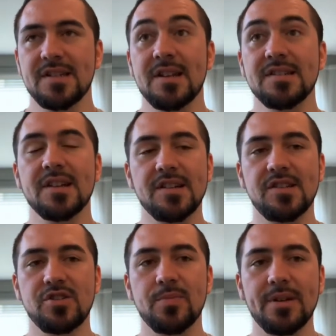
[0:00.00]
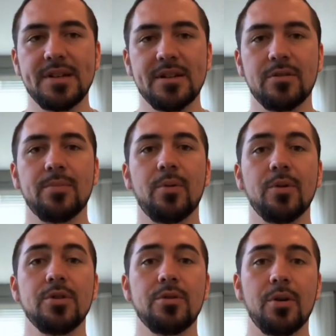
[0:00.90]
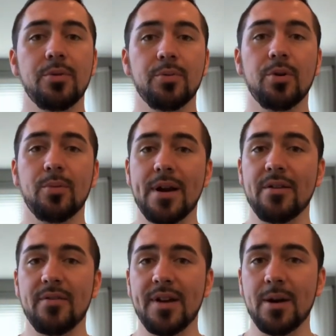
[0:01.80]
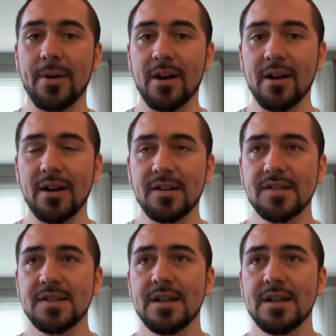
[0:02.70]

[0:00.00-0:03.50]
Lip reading: It's not such a big deal. But when you go through a round of antibiotics,